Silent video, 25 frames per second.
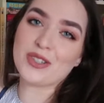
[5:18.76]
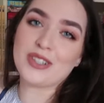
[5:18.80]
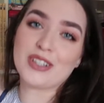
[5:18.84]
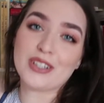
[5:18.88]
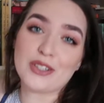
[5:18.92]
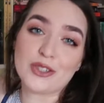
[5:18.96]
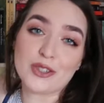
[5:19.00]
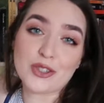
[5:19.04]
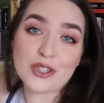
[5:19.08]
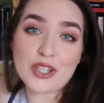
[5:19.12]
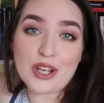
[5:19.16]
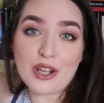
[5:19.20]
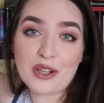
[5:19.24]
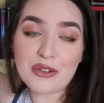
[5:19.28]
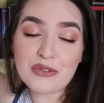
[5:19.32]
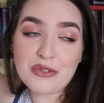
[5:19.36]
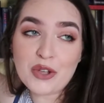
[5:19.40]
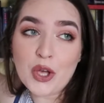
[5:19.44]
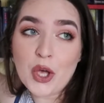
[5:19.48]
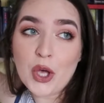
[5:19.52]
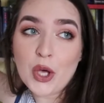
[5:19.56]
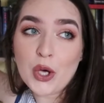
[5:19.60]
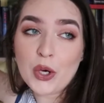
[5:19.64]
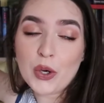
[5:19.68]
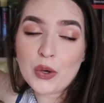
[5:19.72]
Clare shelf,
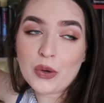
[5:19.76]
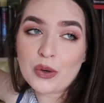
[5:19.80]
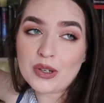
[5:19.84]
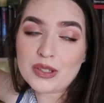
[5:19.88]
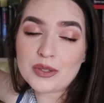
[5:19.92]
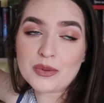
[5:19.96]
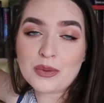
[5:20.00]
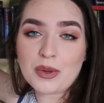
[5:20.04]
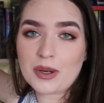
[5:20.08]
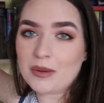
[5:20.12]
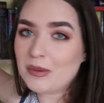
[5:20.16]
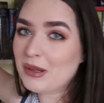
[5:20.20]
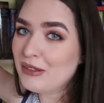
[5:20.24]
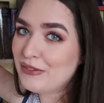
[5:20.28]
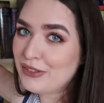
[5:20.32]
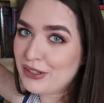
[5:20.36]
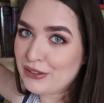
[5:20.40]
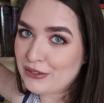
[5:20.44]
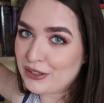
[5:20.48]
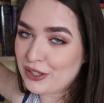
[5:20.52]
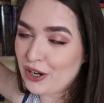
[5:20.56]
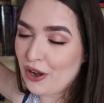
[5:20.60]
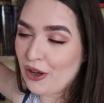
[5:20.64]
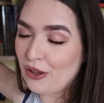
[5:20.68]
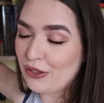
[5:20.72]
who is one of my
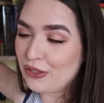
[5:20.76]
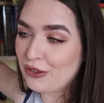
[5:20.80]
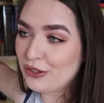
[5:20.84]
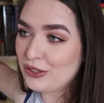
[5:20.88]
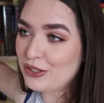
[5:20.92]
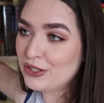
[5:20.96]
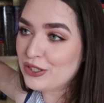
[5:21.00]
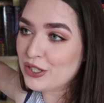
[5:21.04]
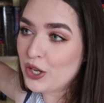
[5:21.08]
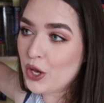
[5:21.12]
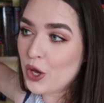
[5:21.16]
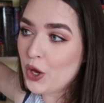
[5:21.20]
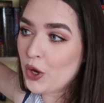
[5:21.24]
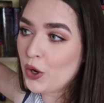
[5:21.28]
favorite authors,